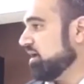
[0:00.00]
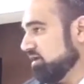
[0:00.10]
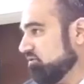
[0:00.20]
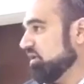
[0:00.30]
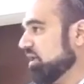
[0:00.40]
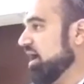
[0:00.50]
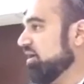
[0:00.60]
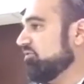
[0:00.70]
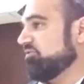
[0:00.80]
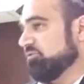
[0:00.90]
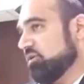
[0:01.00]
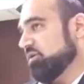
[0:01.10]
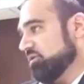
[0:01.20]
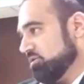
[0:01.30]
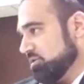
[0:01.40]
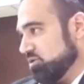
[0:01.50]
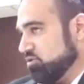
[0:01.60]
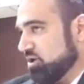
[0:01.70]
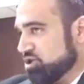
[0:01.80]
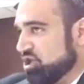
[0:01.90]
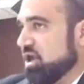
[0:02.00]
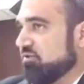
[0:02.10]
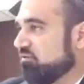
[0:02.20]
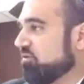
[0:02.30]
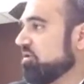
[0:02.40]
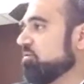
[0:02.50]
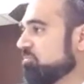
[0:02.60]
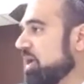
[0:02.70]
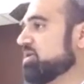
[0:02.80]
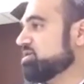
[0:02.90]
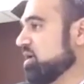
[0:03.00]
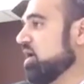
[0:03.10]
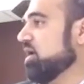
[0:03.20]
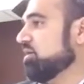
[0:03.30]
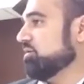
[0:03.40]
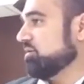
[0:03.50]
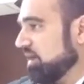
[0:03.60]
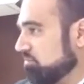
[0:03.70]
In real life you achieve based on